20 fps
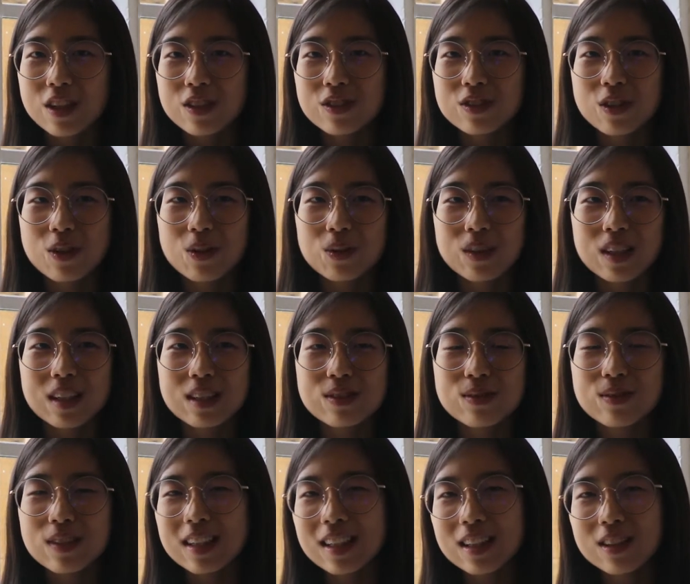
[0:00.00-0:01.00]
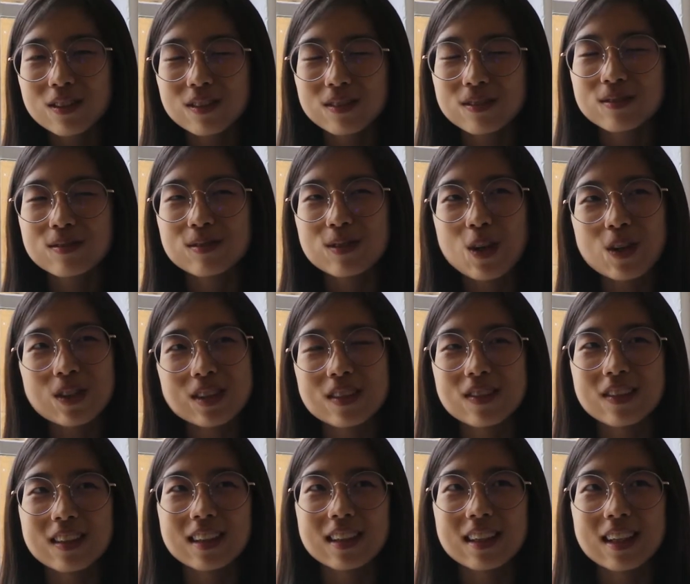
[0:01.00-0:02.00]
So it's really not
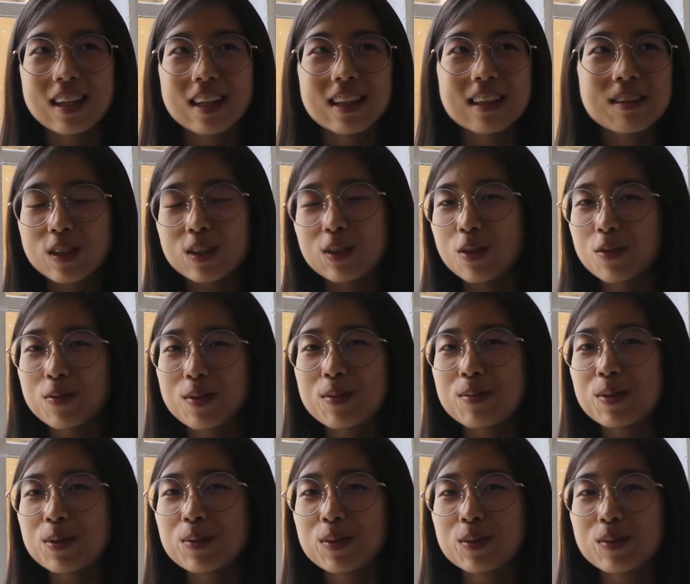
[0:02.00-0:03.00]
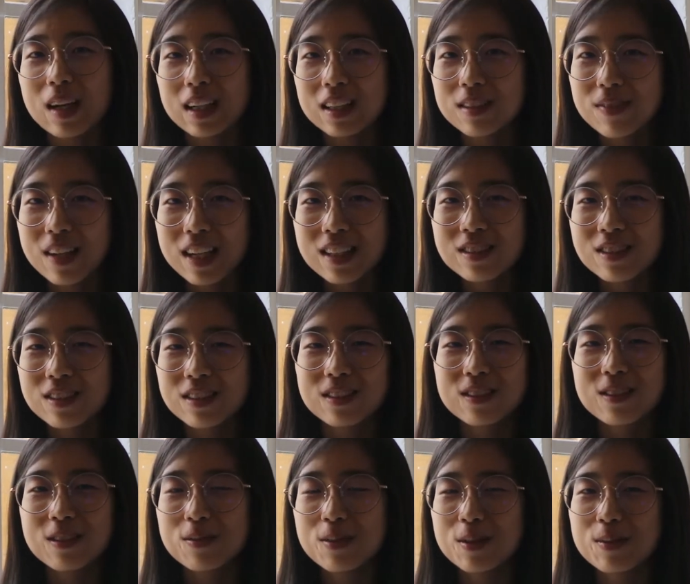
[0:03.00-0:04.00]
something that a lot of people would recommend or a
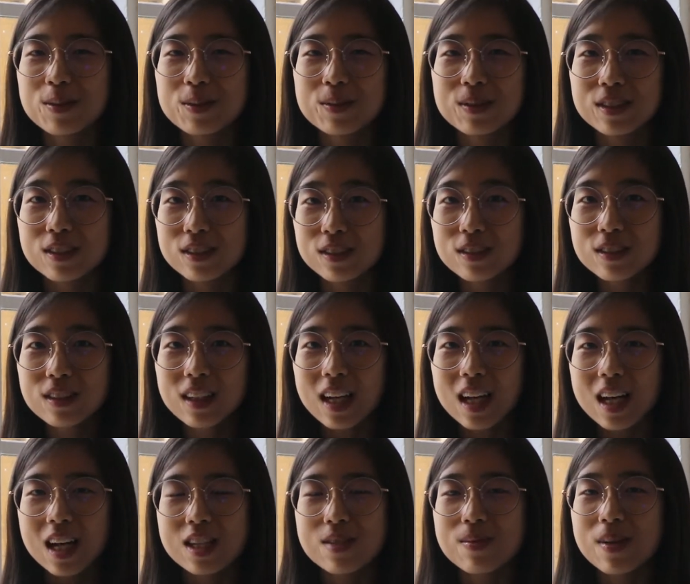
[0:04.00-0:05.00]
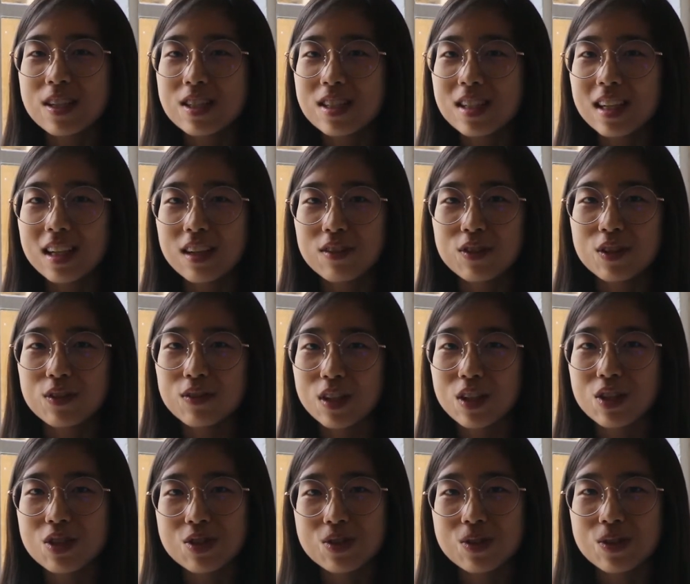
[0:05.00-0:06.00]
lot of people would do, especially if you're
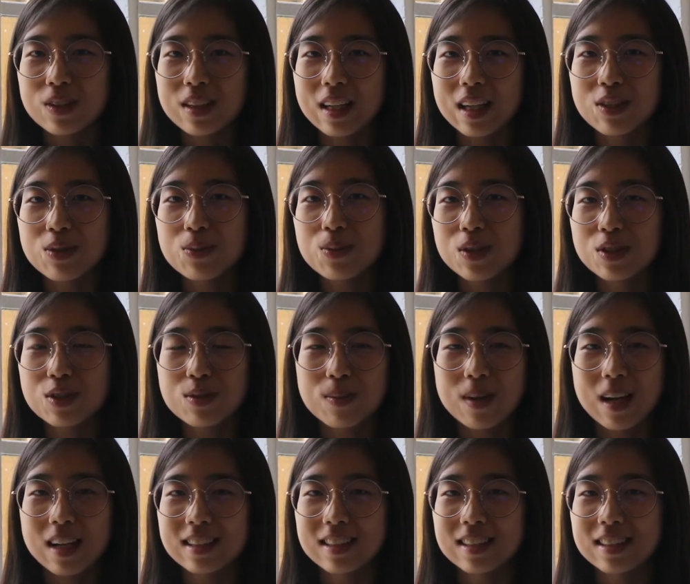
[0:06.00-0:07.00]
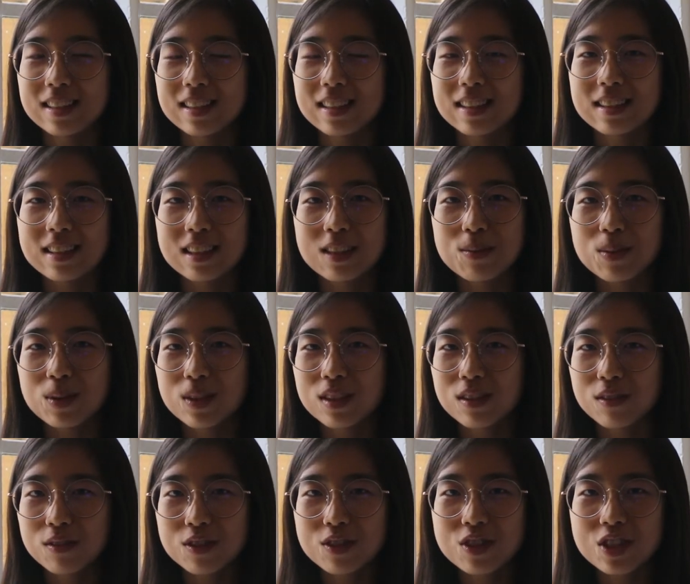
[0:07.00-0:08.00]
very sure that you want to practice in Singapore in
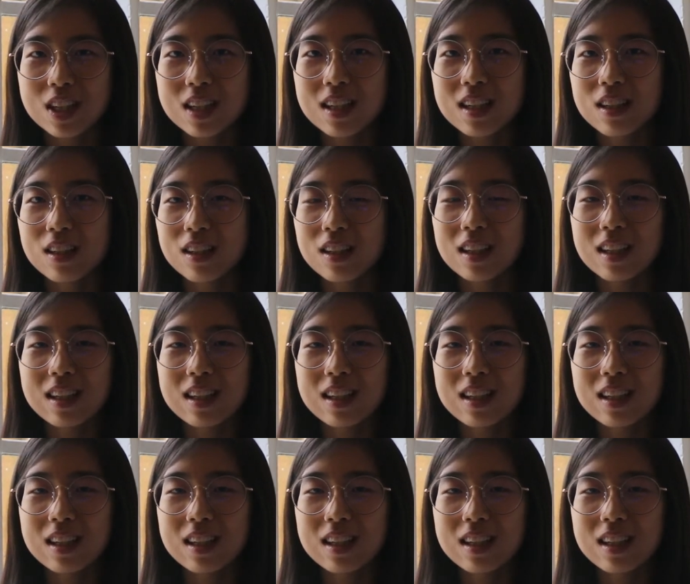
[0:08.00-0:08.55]
the future.